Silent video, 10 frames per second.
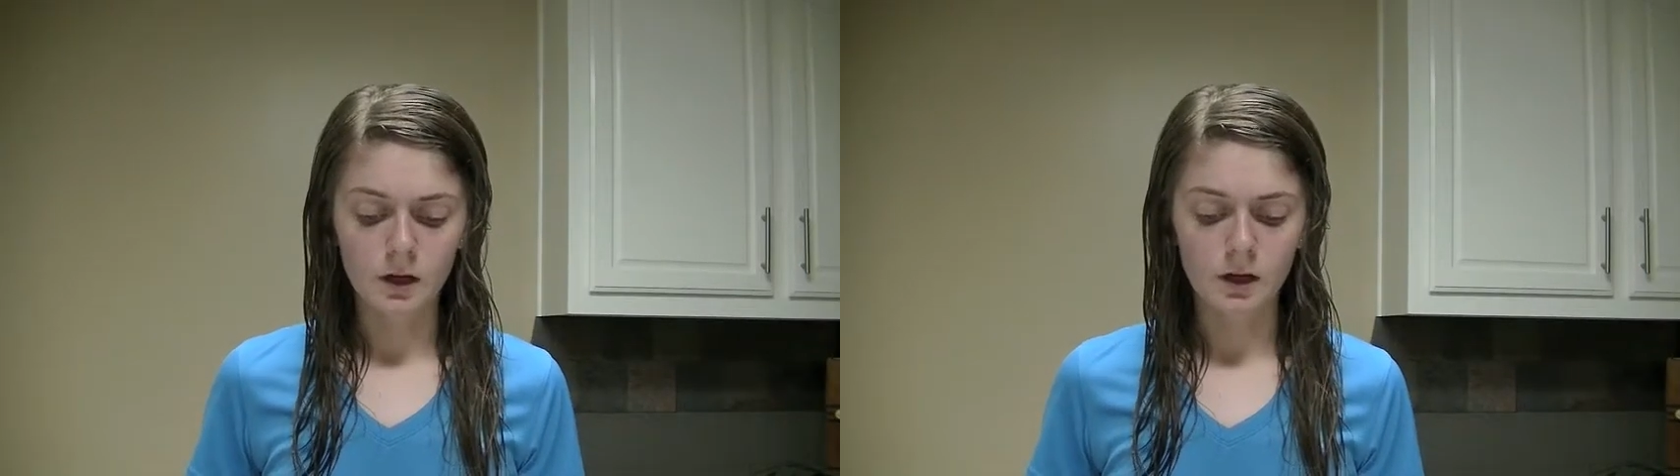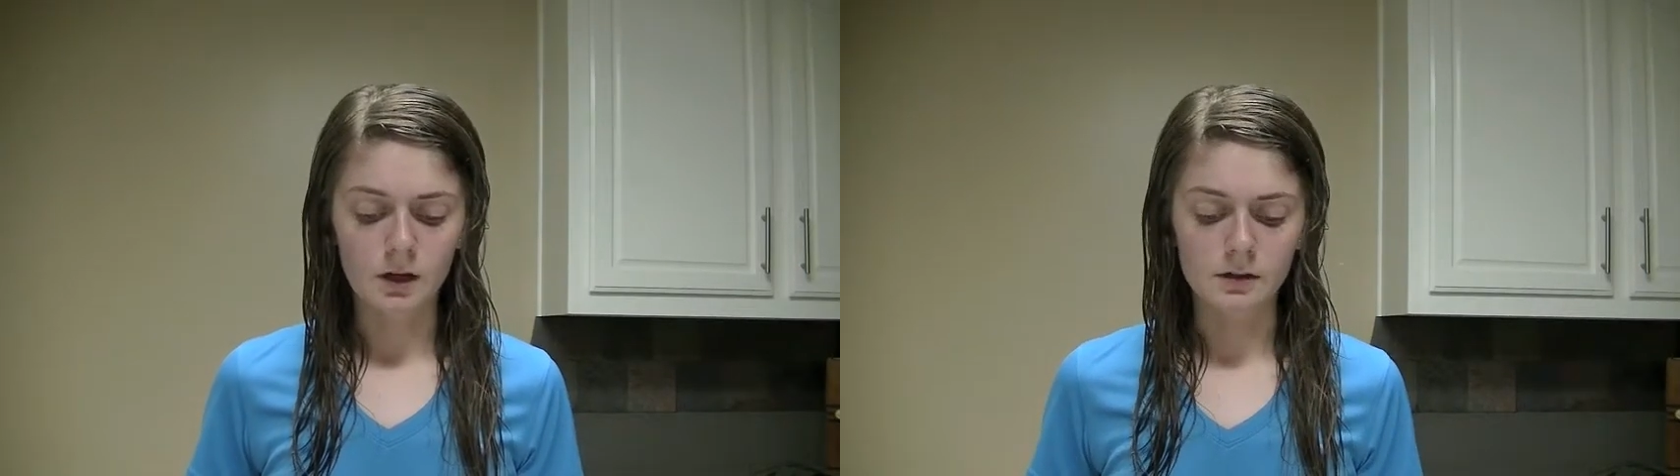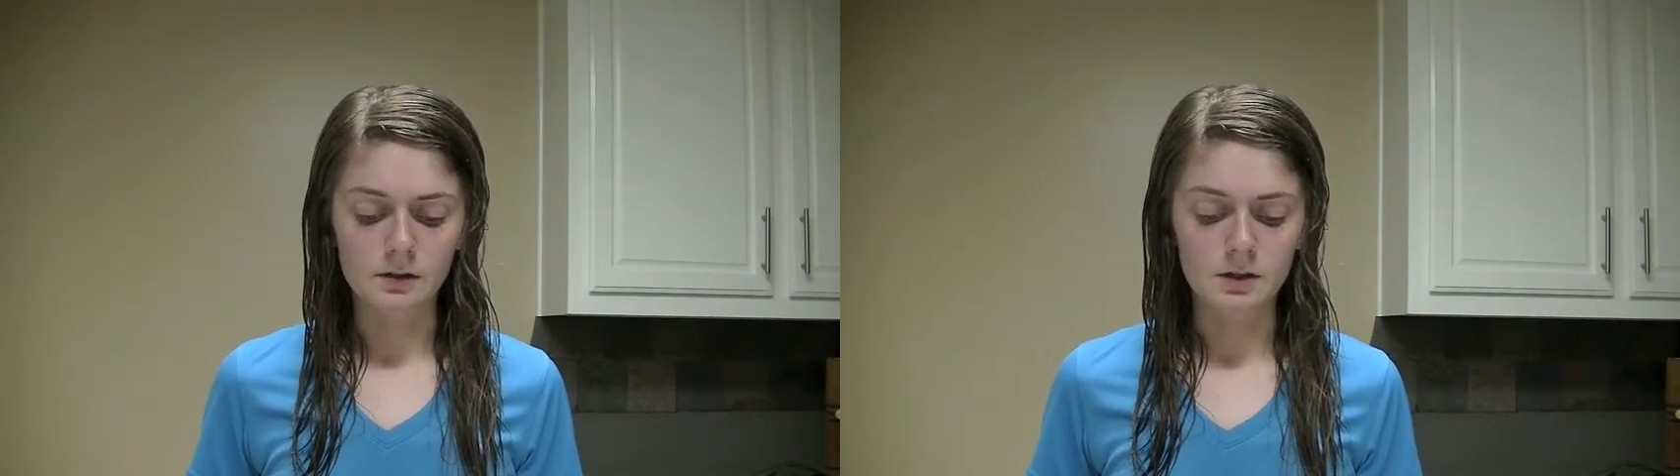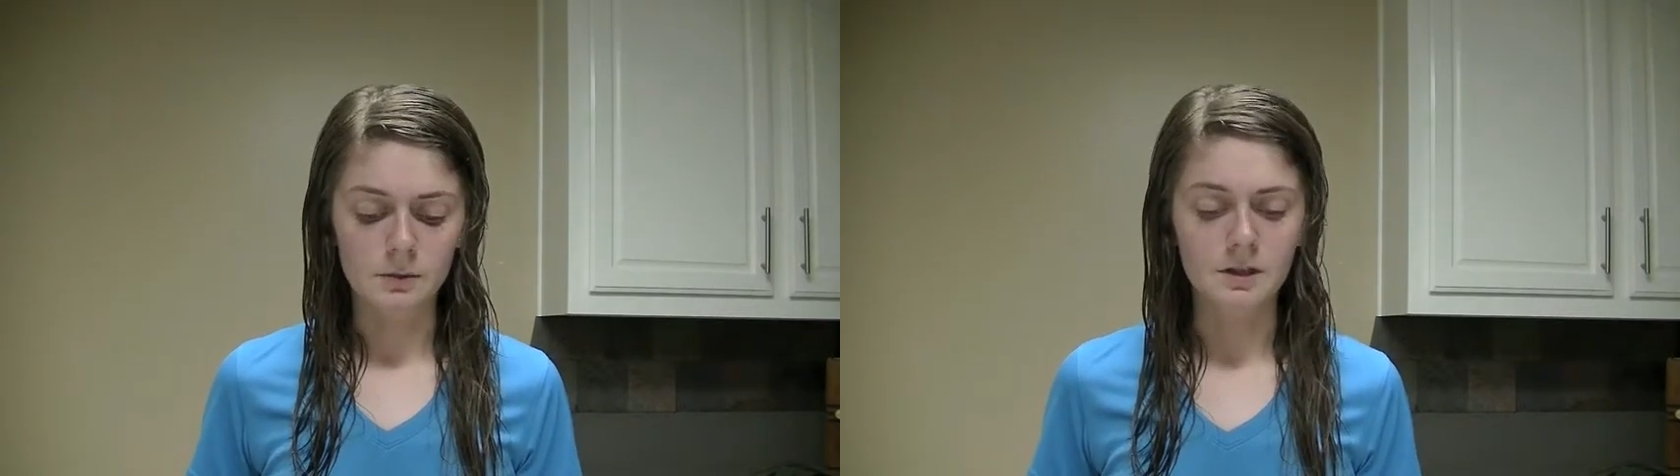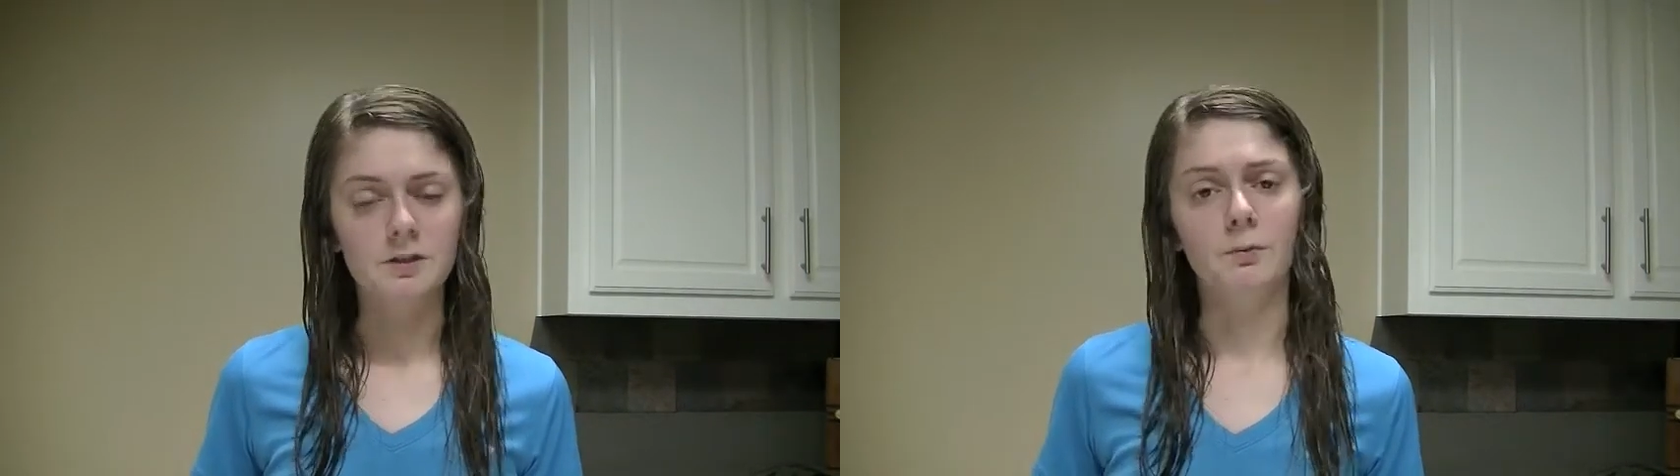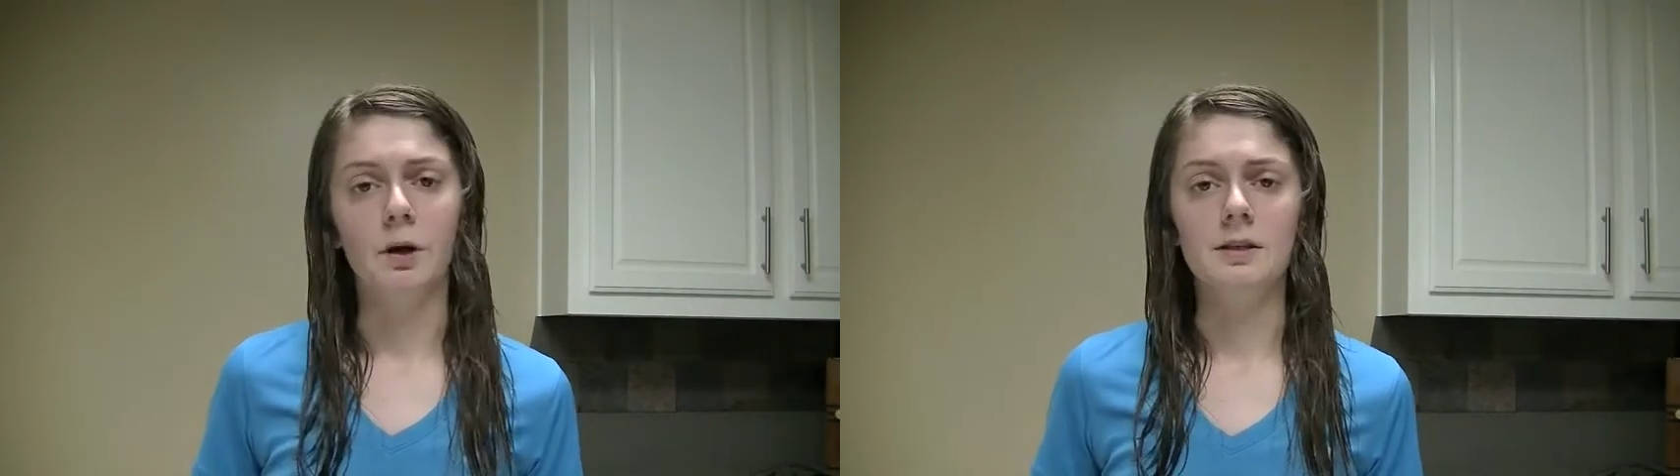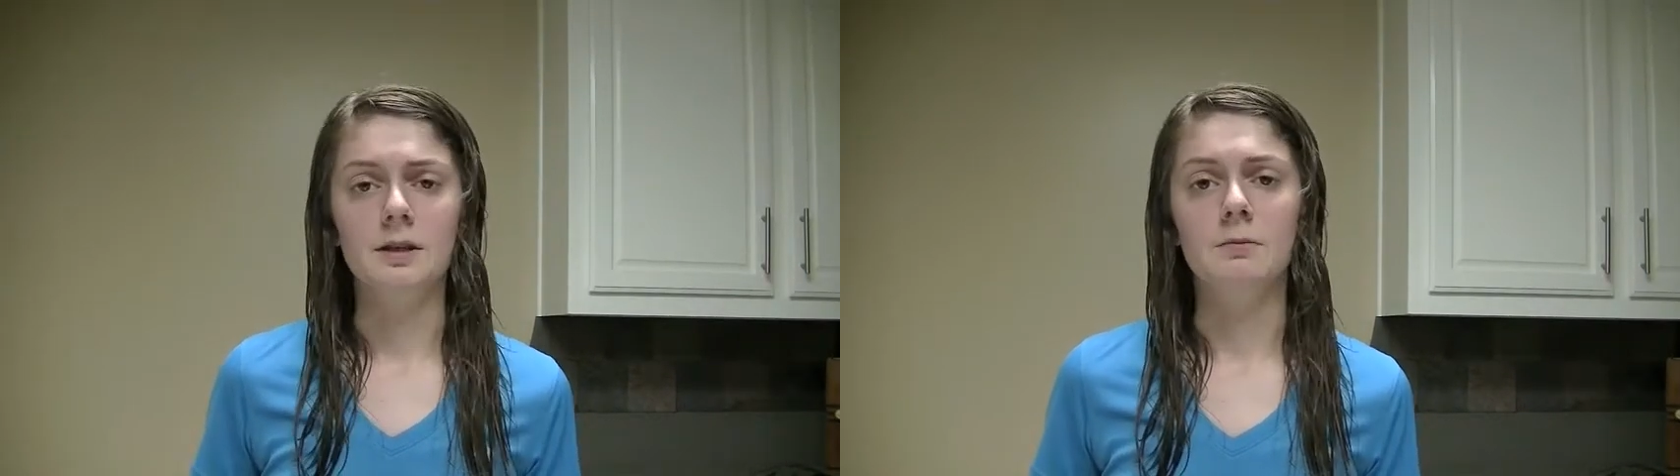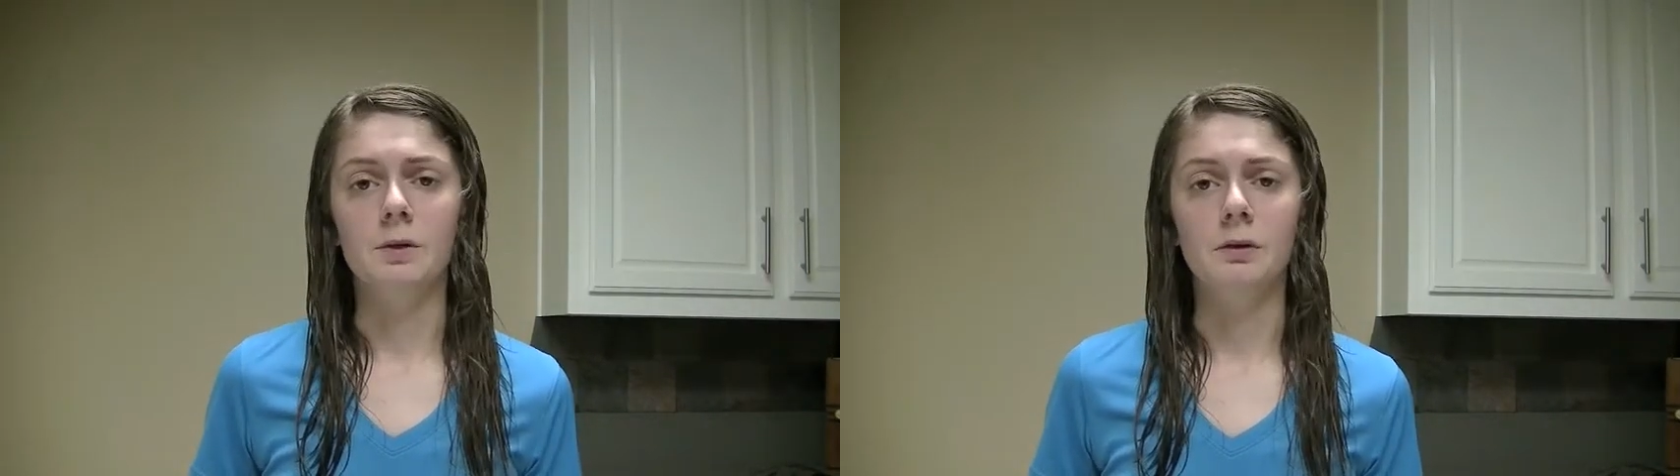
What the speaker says: And some of these brands that have been